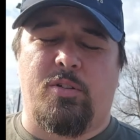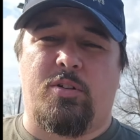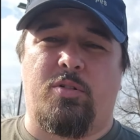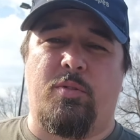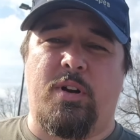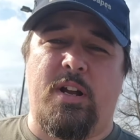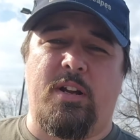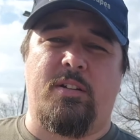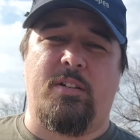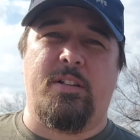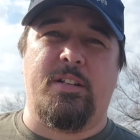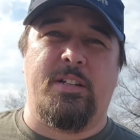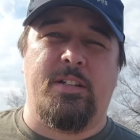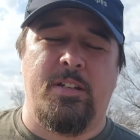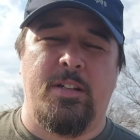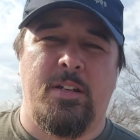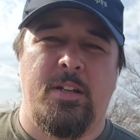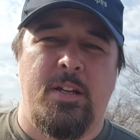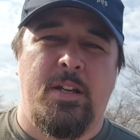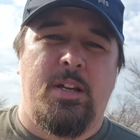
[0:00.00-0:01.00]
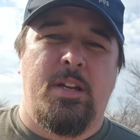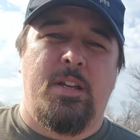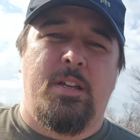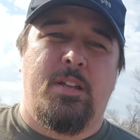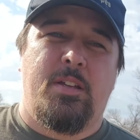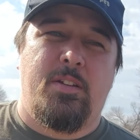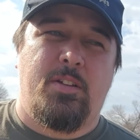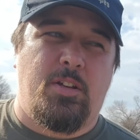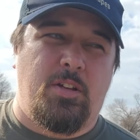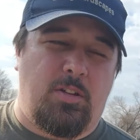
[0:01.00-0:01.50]
correctly,
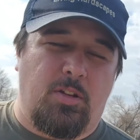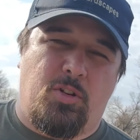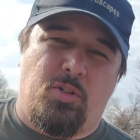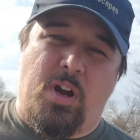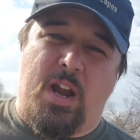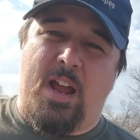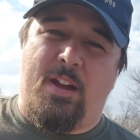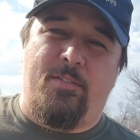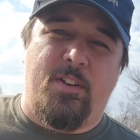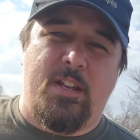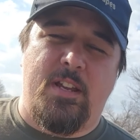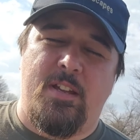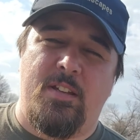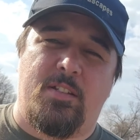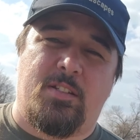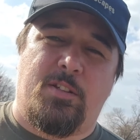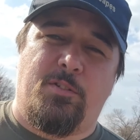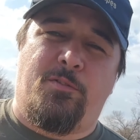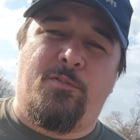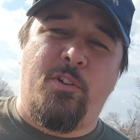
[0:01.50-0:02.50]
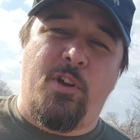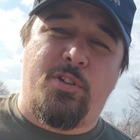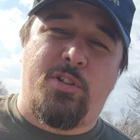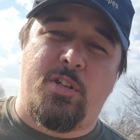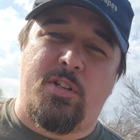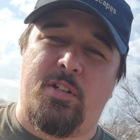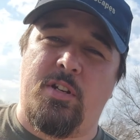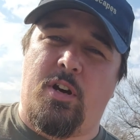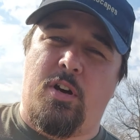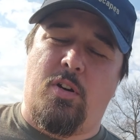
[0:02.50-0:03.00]
gravity is
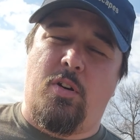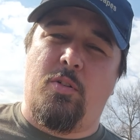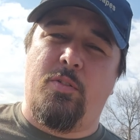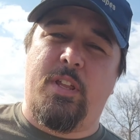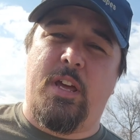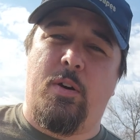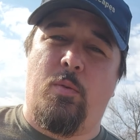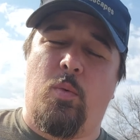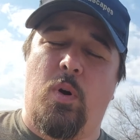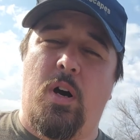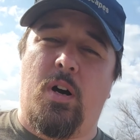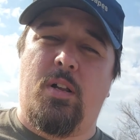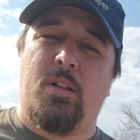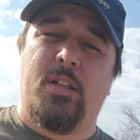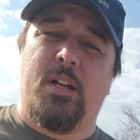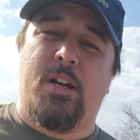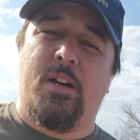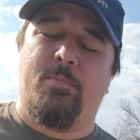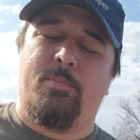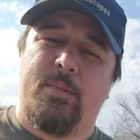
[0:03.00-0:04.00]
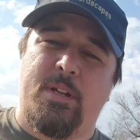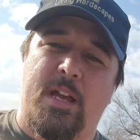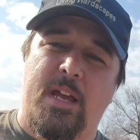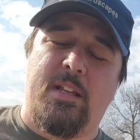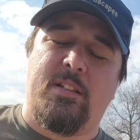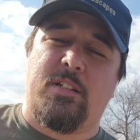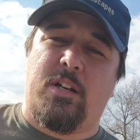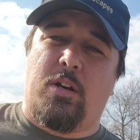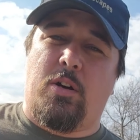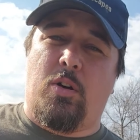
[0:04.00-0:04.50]
sufficient to hold that wall up
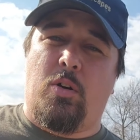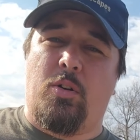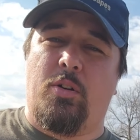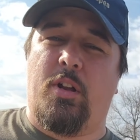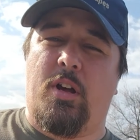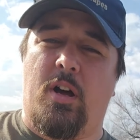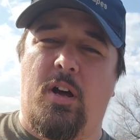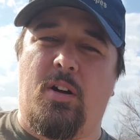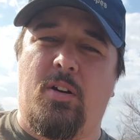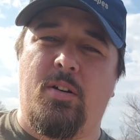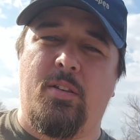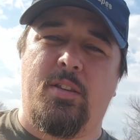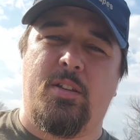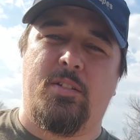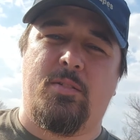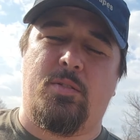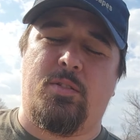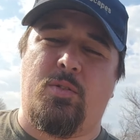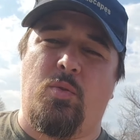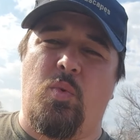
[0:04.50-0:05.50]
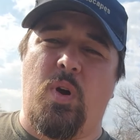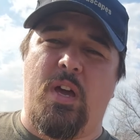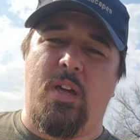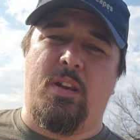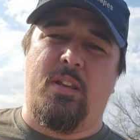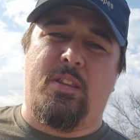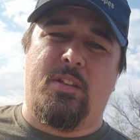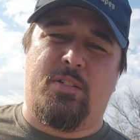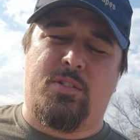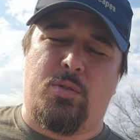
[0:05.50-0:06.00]
and to hold all of the weight
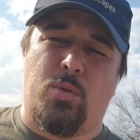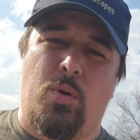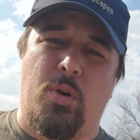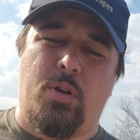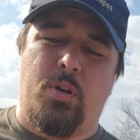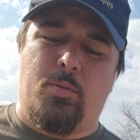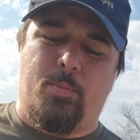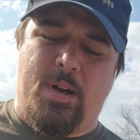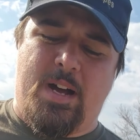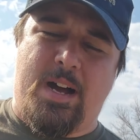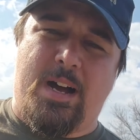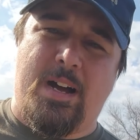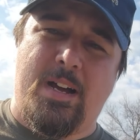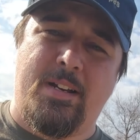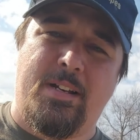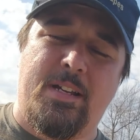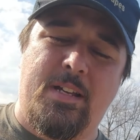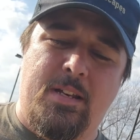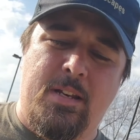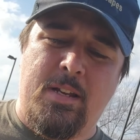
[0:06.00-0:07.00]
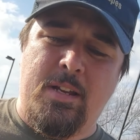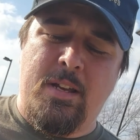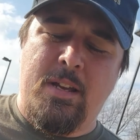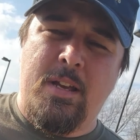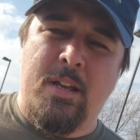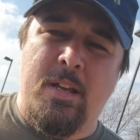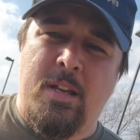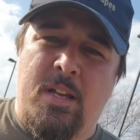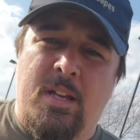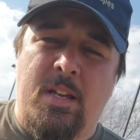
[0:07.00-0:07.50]
of the soil behind it
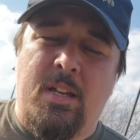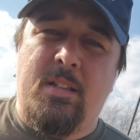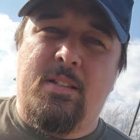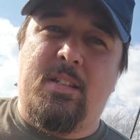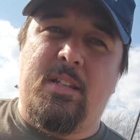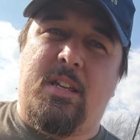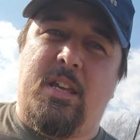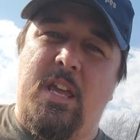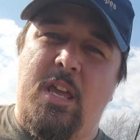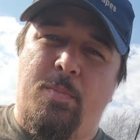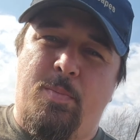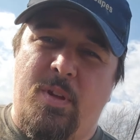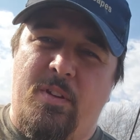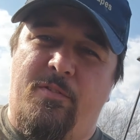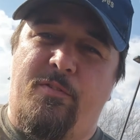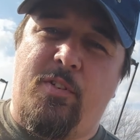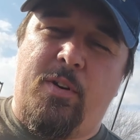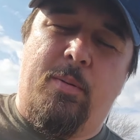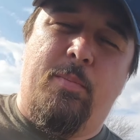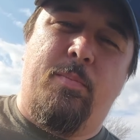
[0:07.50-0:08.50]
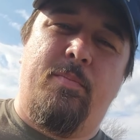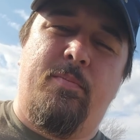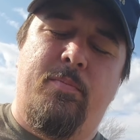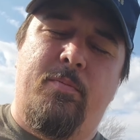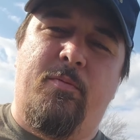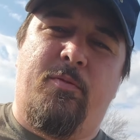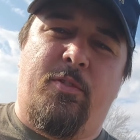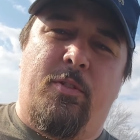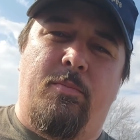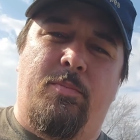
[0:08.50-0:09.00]
to keep it from
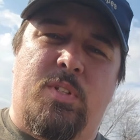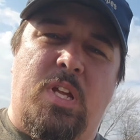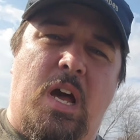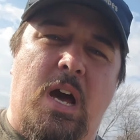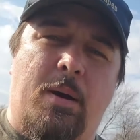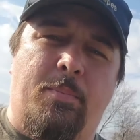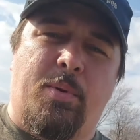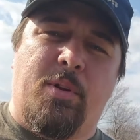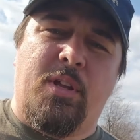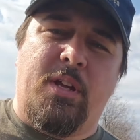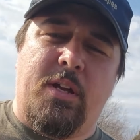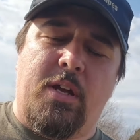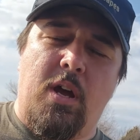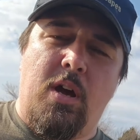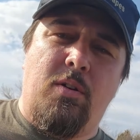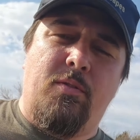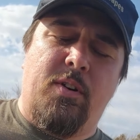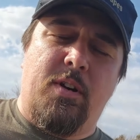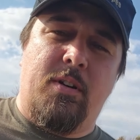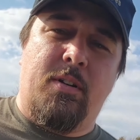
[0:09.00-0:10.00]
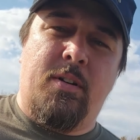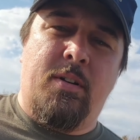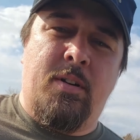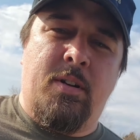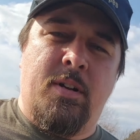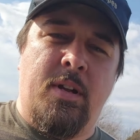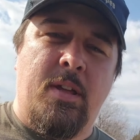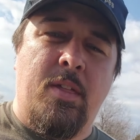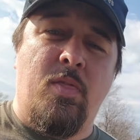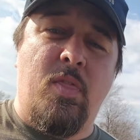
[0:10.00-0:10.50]
toppling over.
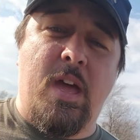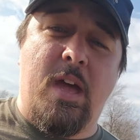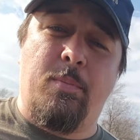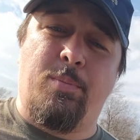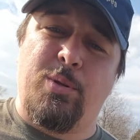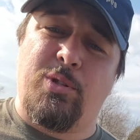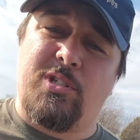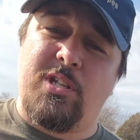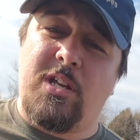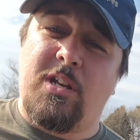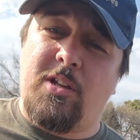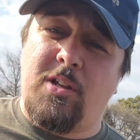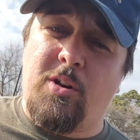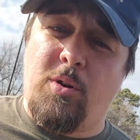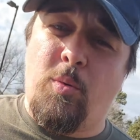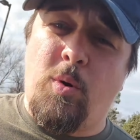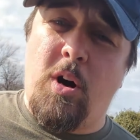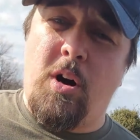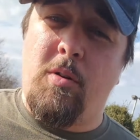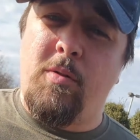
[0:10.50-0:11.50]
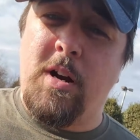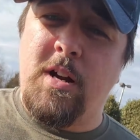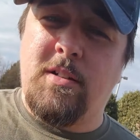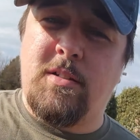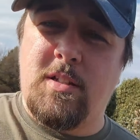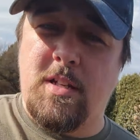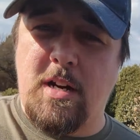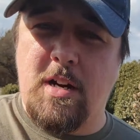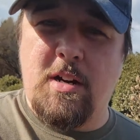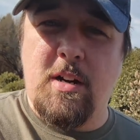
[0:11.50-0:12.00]
That particular wall right
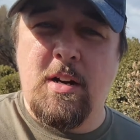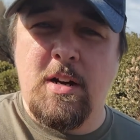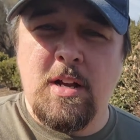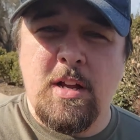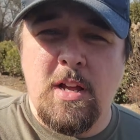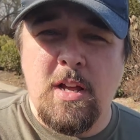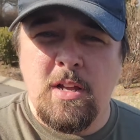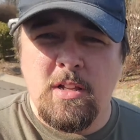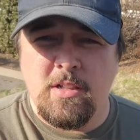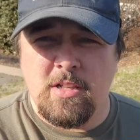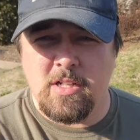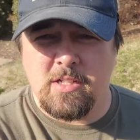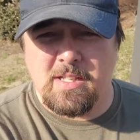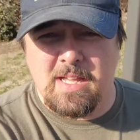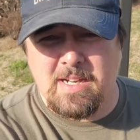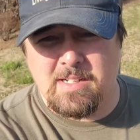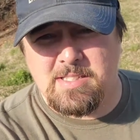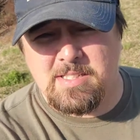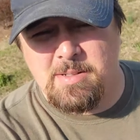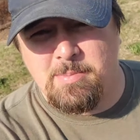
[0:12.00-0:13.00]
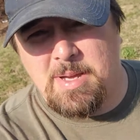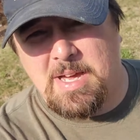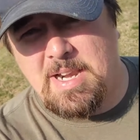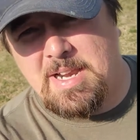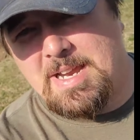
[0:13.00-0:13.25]
there looked like somebody